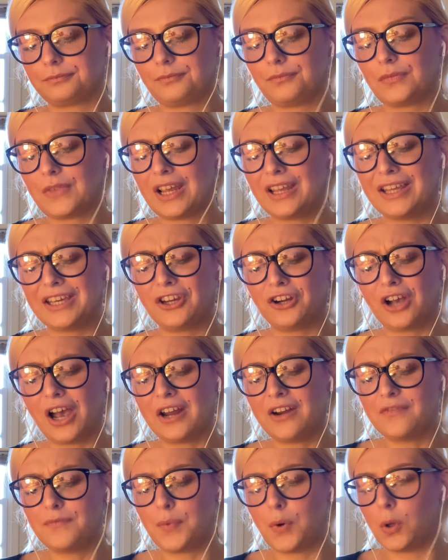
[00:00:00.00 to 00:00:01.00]
like you're
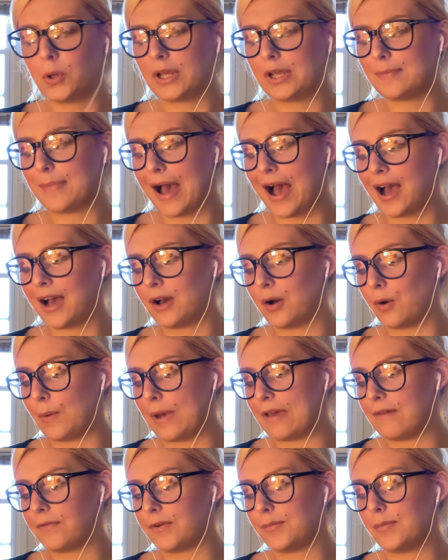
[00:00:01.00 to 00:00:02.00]
kind of pulling back
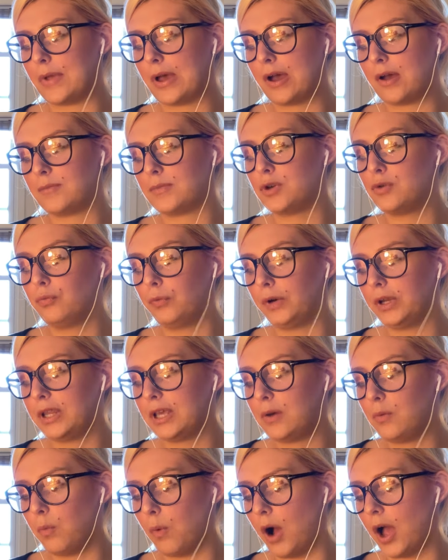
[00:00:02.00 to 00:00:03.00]
away from them. You
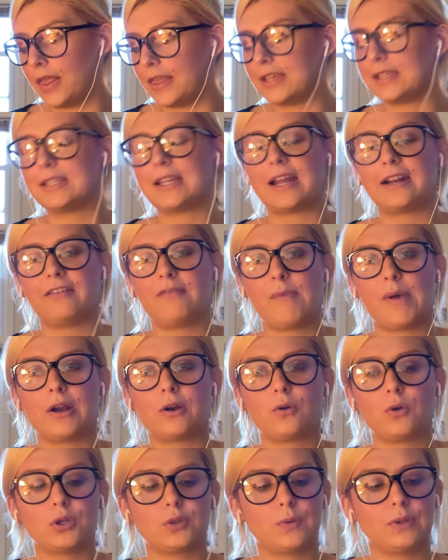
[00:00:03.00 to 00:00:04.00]
really want this Nine of
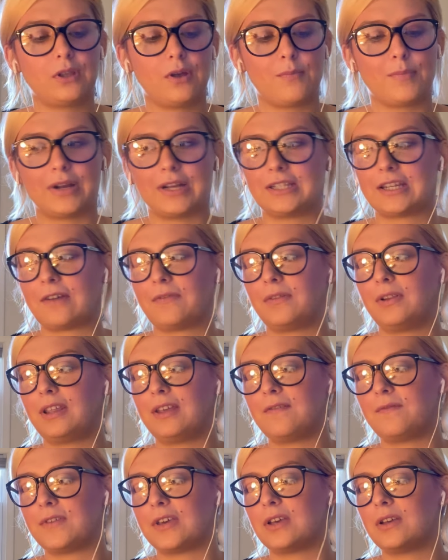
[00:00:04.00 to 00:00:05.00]
Pentacles with them, but it
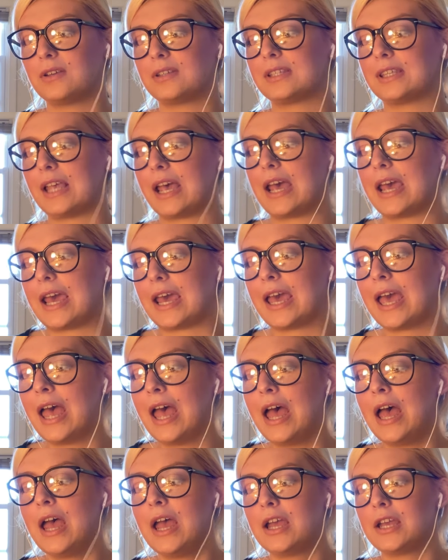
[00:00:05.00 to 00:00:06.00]
definitely feels like
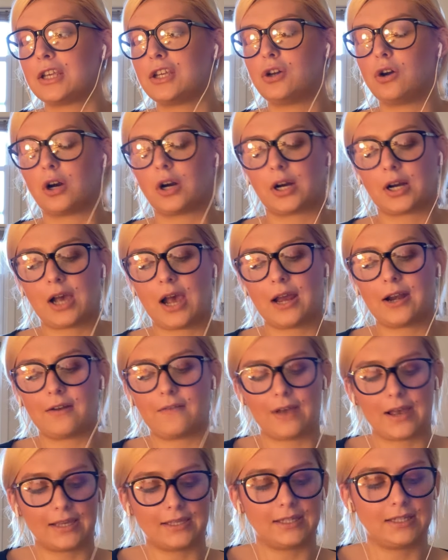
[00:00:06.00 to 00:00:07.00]
you're kind
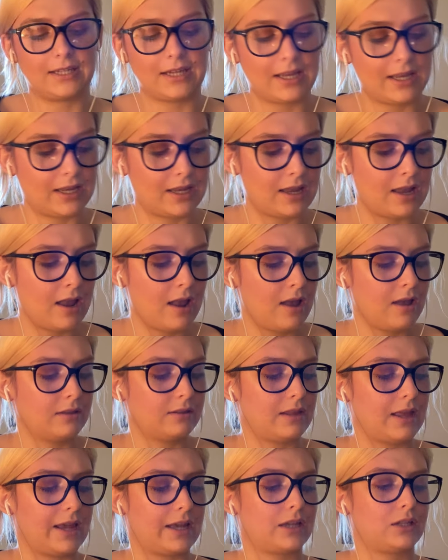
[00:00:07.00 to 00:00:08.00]
of hesitant,
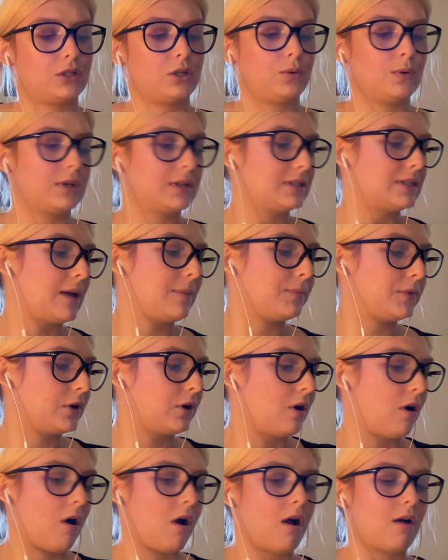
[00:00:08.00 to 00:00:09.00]
like to accept
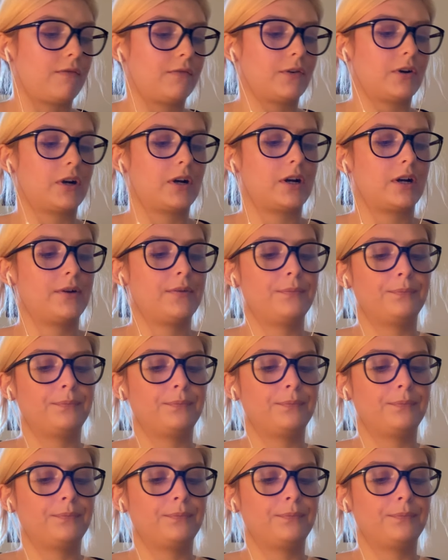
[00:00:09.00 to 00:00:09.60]
their offer.